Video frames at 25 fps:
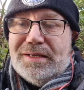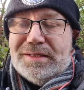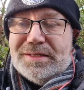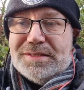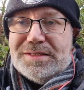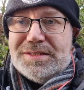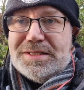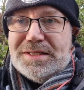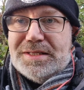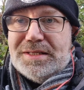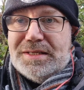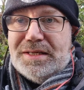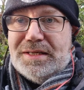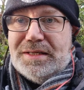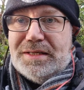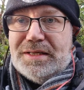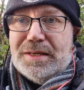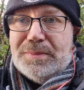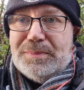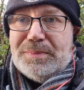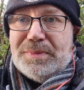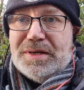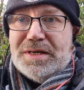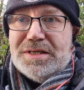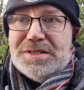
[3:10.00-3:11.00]
to
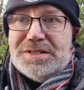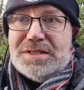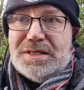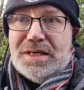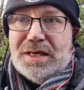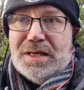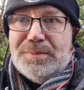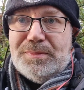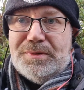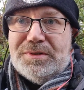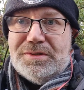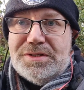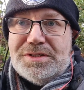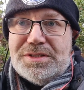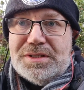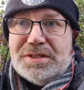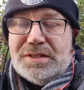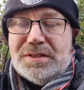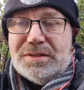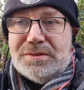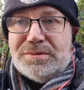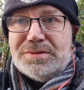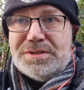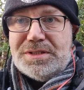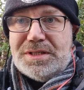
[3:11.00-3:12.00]
get past Kamil
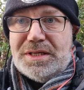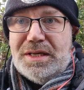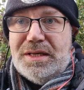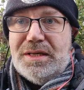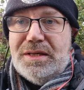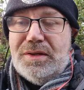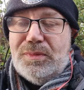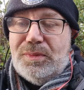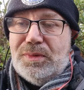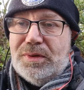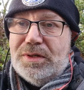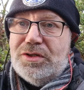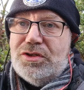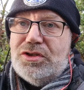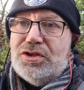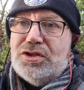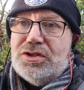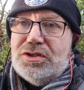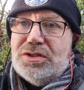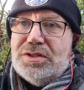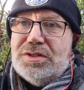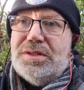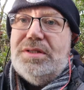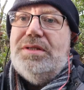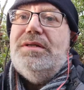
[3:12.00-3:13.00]
Sokolski,
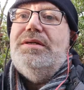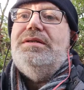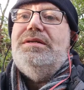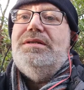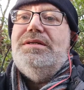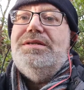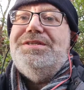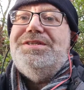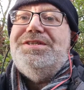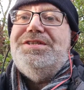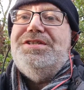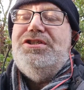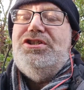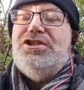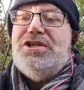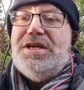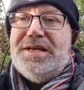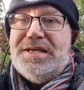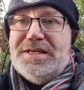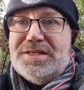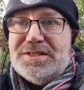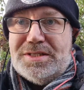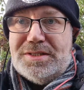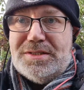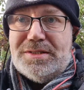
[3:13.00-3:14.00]
which
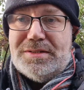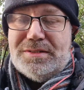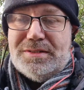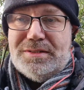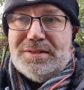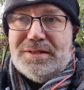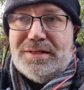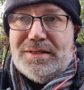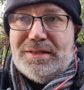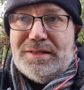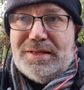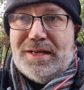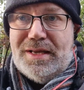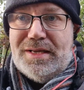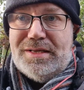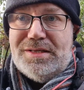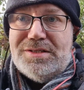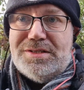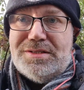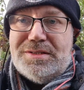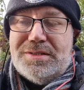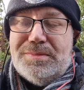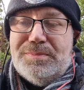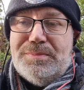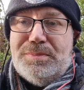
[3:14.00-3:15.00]
suggests that
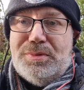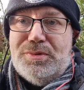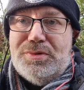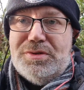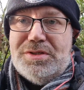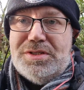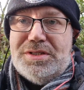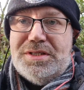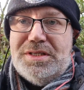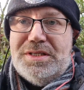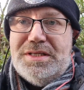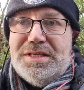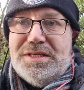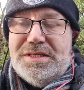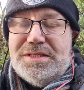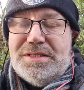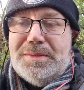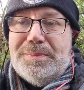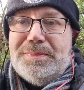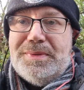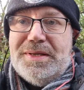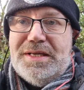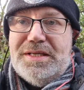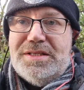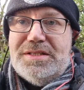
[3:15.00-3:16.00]
his boast that he's the
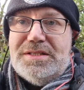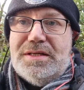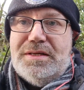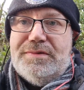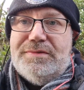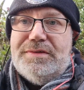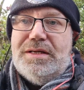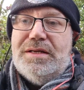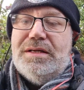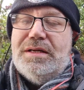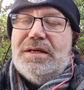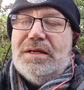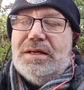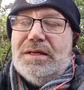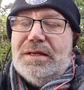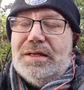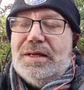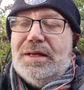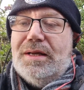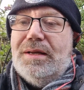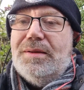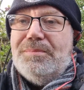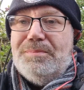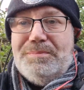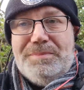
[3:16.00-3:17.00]
best ever
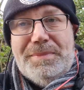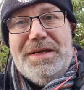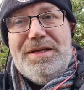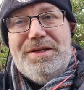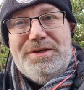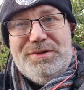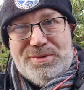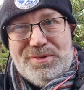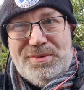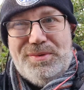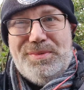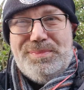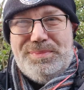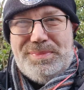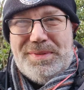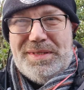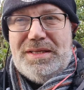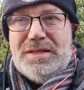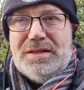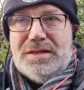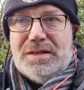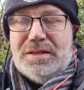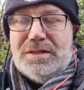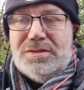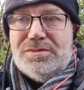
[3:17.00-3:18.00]
might not
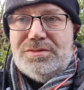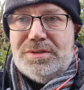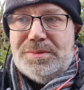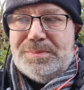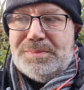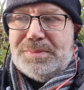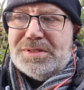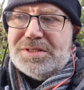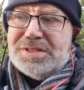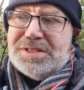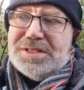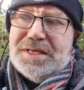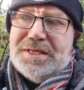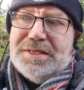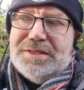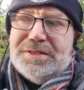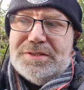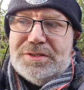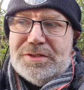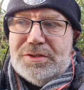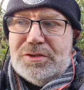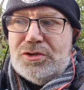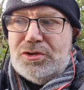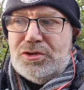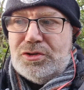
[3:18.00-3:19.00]
be 100%
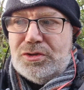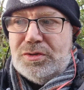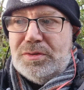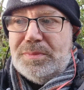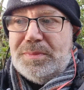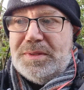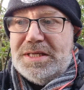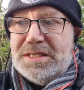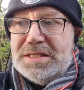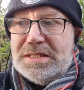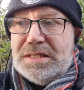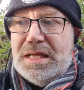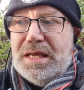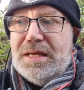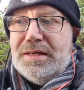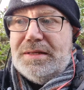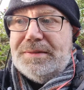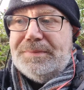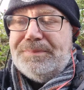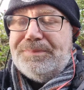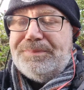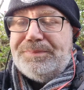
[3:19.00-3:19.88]
true, but he's learning.